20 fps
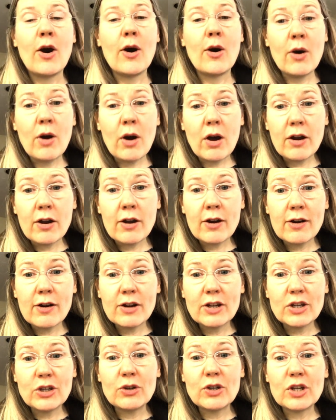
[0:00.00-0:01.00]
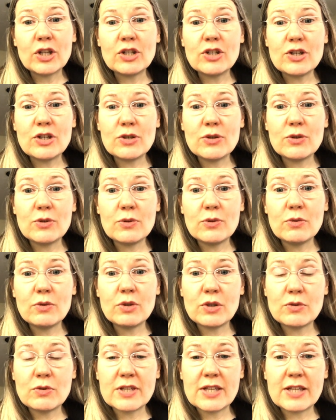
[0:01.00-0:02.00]
Or you can do
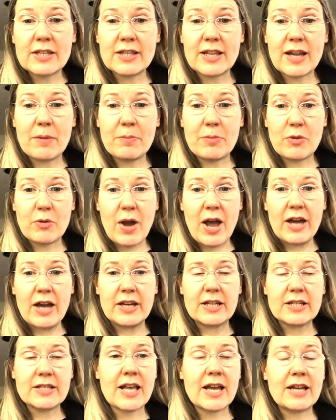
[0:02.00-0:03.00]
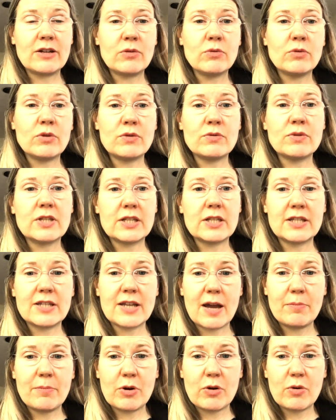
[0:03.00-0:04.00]
use the Stamparatus. I don't use the
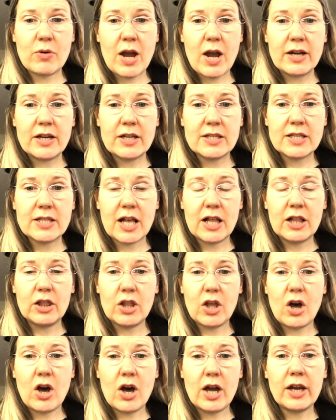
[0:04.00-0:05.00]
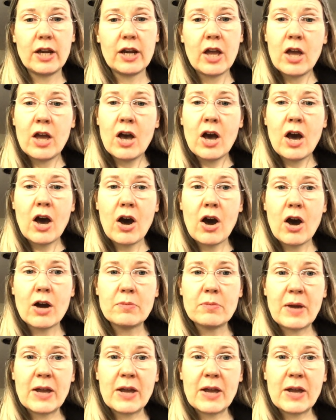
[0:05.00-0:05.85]
Stamparatus a lot on